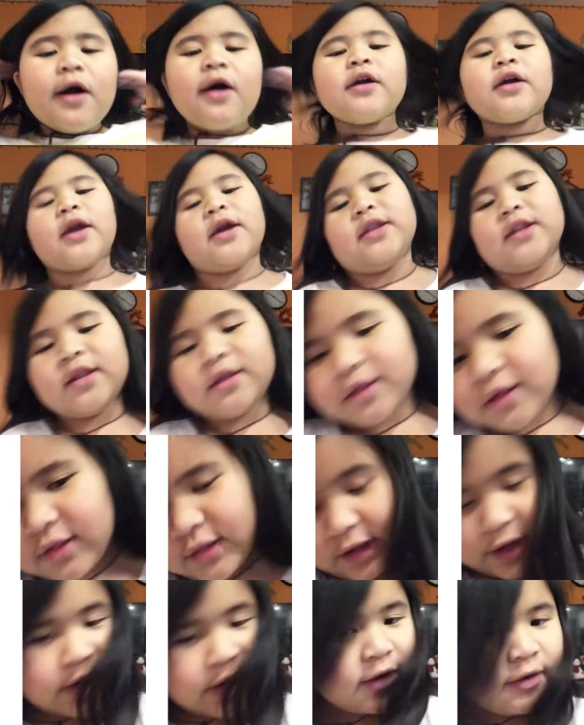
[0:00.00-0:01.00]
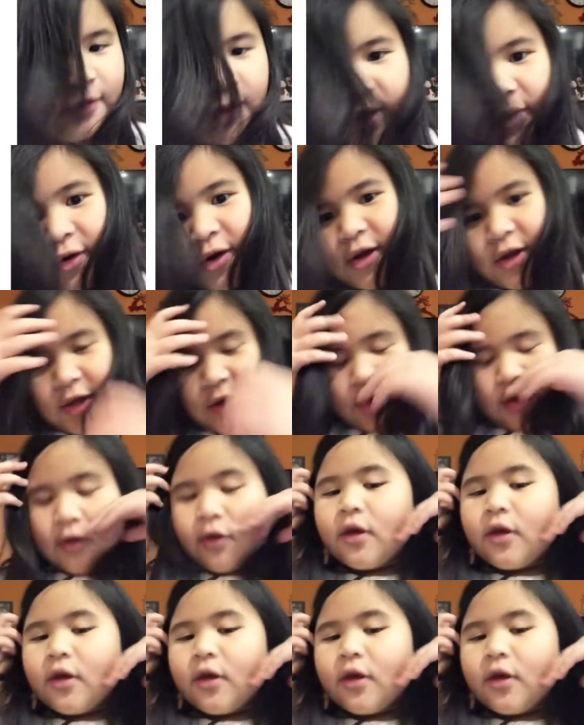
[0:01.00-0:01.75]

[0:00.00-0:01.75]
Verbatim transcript: Okay, this is out of recording.